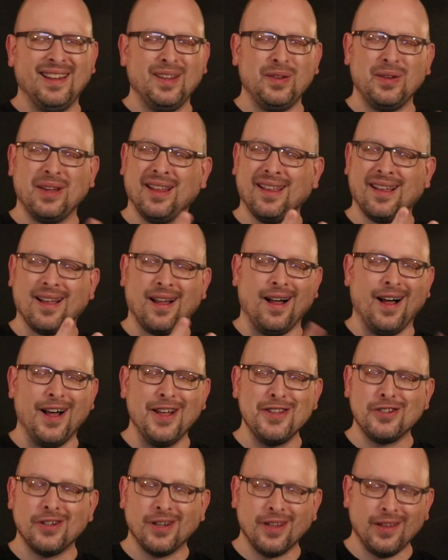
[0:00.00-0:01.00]
We got like
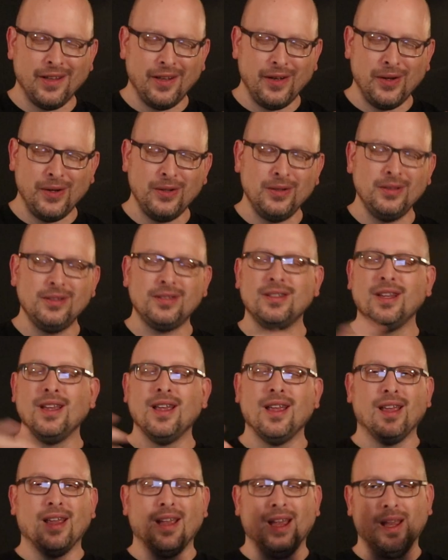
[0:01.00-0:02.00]
100 of those
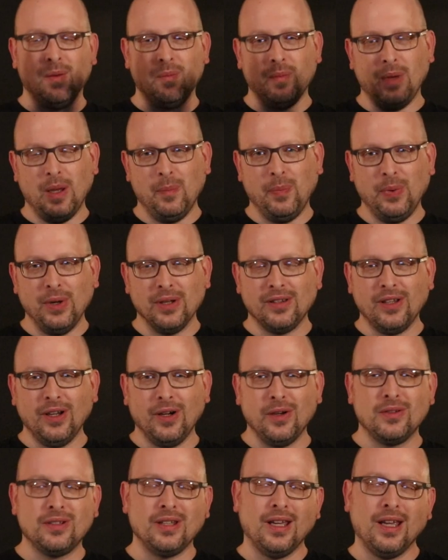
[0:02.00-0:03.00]
and put
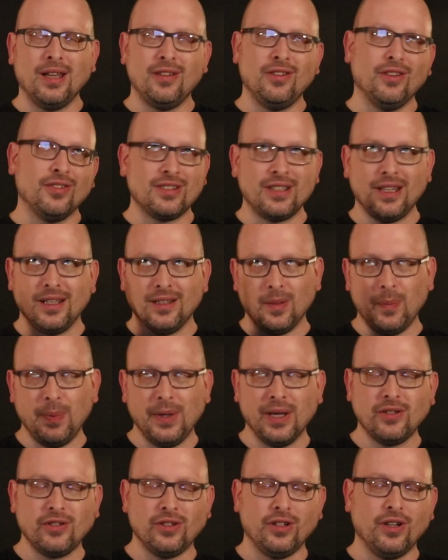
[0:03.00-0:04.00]
those in. You'll see it in the
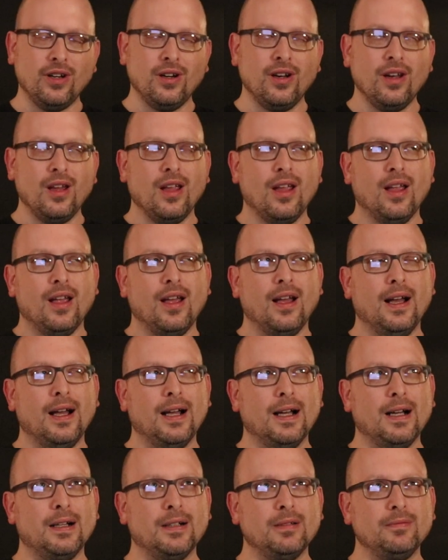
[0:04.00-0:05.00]
picture.
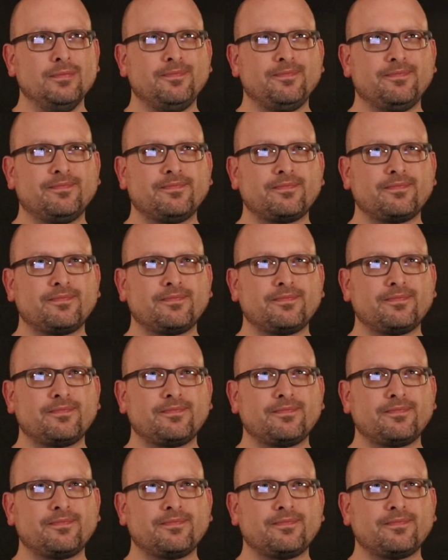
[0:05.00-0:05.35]
And